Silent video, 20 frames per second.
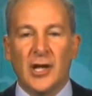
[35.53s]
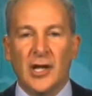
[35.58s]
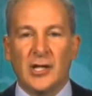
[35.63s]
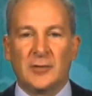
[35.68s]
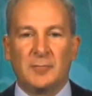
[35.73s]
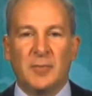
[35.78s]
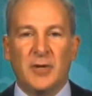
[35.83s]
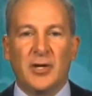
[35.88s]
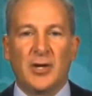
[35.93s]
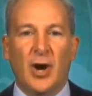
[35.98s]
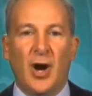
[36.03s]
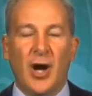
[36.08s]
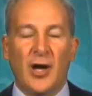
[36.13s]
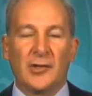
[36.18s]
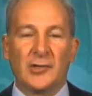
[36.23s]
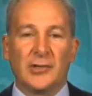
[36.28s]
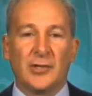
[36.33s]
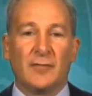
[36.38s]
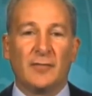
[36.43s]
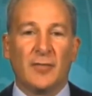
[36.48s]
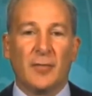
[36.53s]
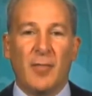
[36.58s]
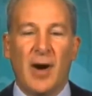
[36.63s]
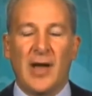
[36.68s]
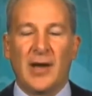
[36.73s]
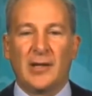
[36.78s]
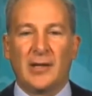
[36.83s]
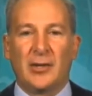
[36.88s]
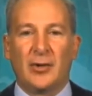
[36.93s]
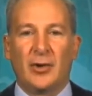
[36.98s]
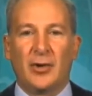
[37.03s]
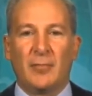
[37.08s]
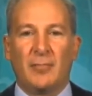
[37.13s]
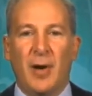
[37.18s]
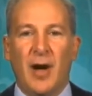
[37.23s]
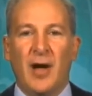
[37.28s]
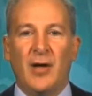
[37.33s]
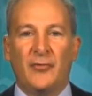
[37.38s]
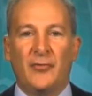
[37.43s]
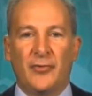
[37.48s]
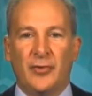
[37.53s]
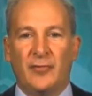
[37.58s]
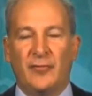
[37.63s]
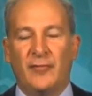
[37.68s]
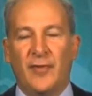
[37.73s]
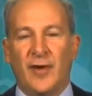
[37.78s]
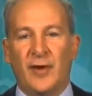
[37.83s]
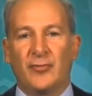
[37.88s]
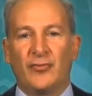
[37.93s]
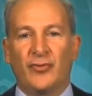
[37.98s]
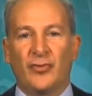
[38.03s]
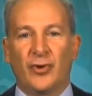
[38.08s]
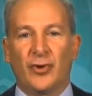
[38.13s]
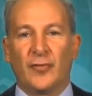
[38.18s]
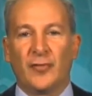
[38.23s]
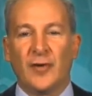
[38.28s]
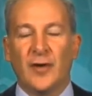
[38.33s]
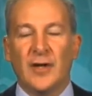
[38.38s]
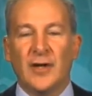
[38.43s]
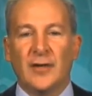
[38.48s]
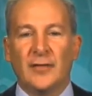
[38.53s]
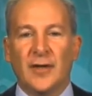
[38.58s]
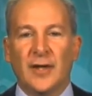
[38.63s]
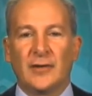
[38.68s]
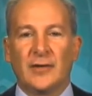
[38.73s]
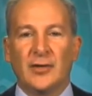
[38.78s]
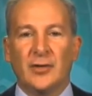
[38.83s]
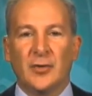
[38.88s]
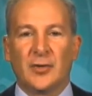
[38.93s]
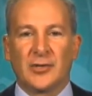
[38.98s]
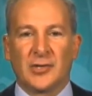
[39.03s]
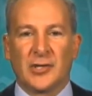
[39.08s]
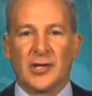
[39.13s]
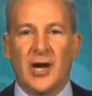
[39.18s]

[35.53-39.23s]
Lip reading: It's because of the monetary policy of the Federal Reserve that the U.S.